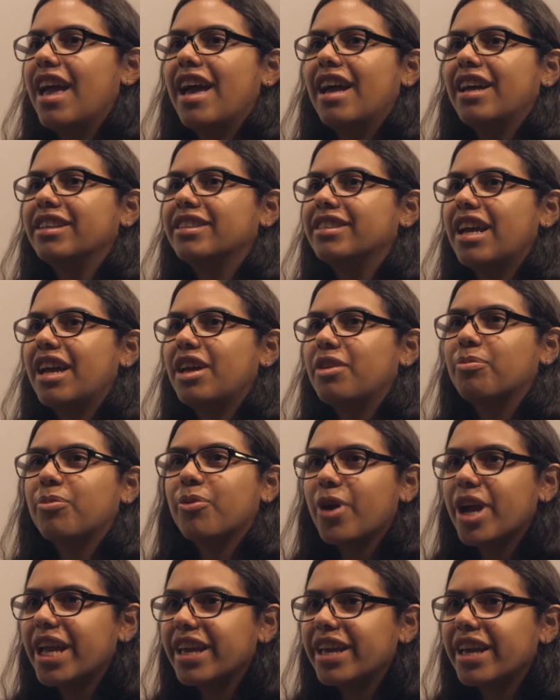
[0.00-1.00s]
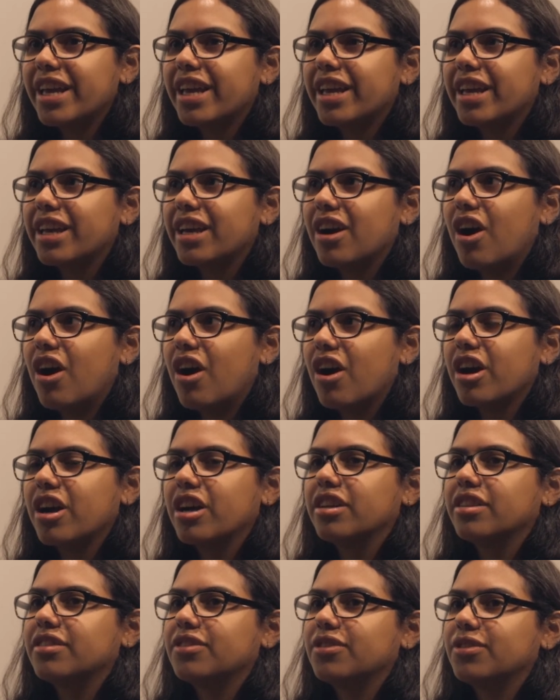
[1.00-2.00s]
and, and bringing
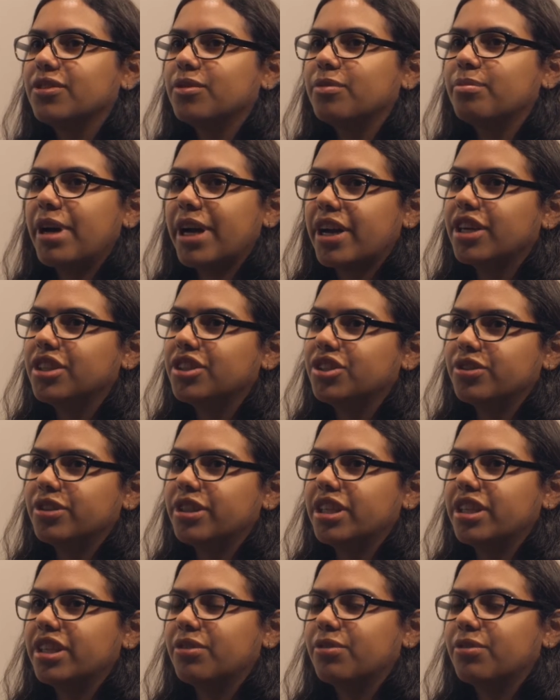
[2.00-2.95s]
art to my country.